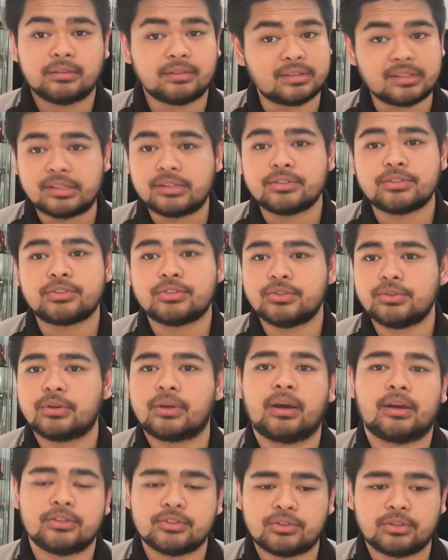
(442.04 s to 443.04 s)
these two
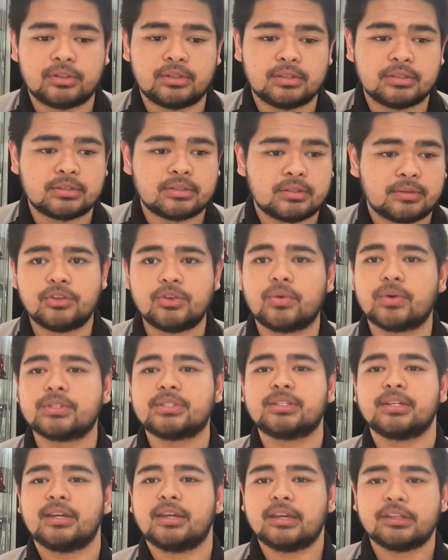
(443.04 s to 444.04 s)
countries.
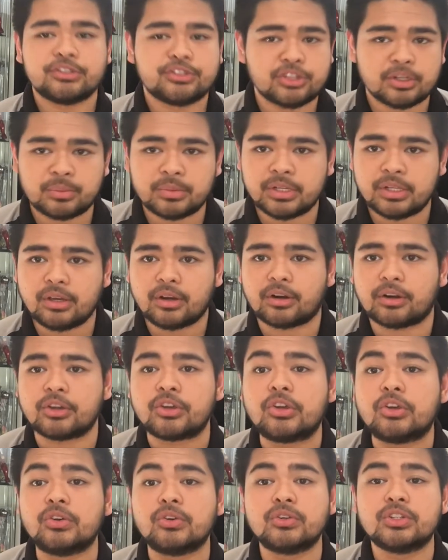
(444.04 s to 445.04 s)
USA and Germany are
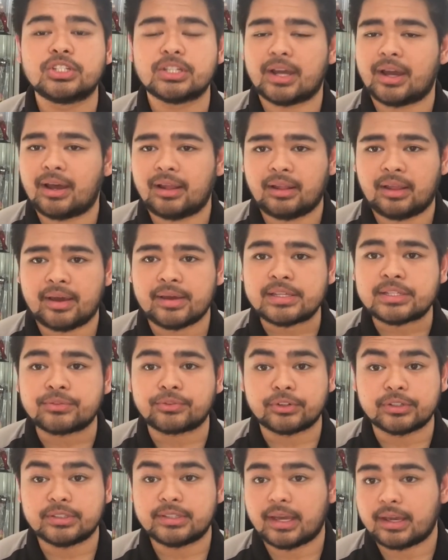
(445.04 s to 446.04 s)
huge allies
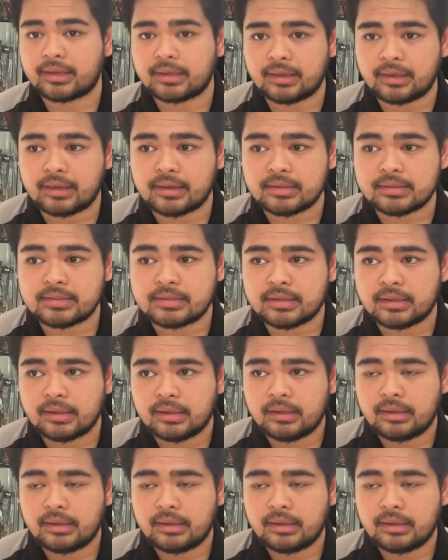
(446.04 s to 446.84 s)
for decades,